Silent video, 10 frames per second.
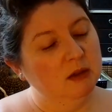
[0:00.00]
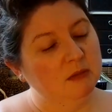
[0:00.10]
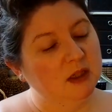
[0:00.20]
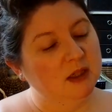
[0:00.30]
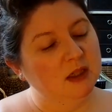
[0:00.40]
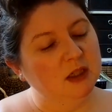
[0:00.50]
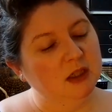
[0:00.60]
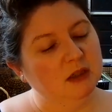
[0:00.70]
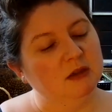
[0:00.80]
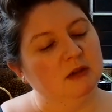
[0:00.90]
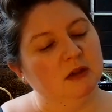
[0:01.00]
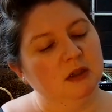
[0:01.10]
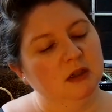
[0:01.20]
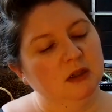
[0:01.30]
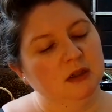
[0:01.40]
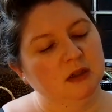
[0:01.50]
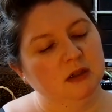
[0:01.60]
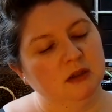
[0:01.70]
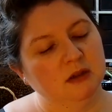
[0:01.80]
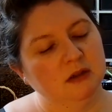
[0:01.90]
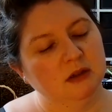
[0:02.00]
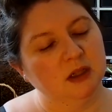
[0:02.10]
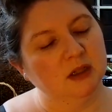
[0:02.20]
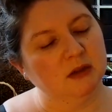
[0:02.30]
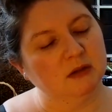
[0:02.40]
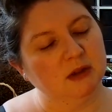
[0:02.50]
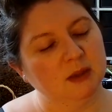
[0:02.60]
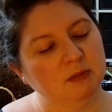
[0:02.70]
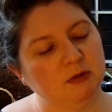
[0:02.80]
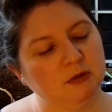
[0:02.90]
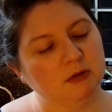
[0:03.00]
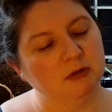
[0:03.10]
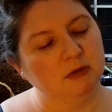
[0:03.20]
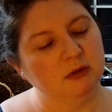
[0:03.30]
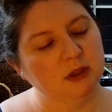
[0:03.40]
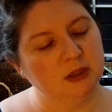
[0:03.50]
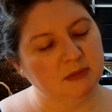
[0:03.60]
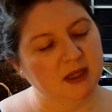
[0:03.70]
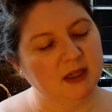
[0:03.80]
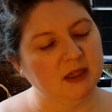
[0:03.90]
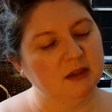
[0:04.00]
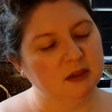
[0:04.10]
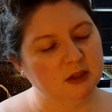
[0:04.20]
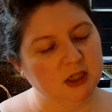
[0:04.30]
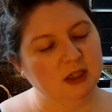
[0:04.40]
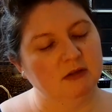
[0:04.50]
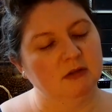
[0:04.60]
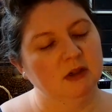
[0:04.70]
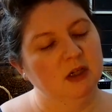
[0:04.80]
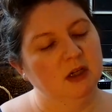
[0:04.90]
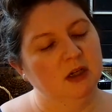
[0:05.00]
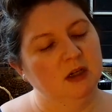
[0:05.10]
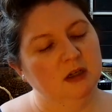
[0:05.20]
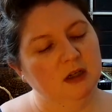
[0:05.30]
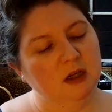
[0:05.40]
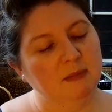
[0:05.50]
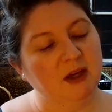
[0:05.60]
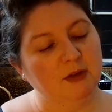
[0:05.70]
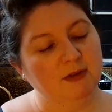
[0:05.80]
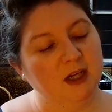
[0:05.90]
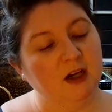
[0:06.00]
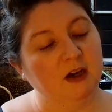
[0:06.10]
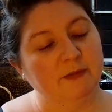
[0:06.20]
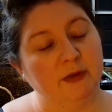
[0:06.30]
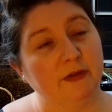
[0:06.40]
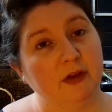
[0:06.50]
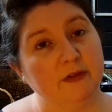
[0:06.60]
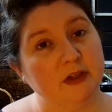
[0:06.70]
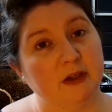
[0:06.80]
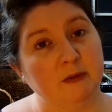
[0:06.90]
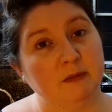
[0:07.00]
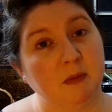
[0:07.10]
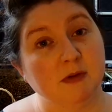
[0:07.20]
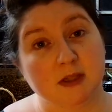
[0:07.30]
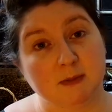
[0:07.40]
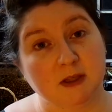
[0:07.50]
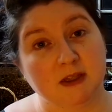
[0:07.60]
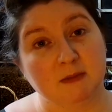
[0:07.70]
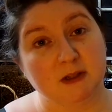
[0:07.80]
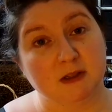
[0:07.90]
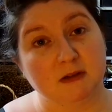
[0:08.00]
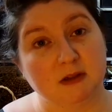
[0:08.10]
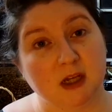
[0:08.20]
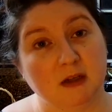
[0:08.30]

May, June, no, April to May to June, about 3.5 months overdue with my brother's birthday present. So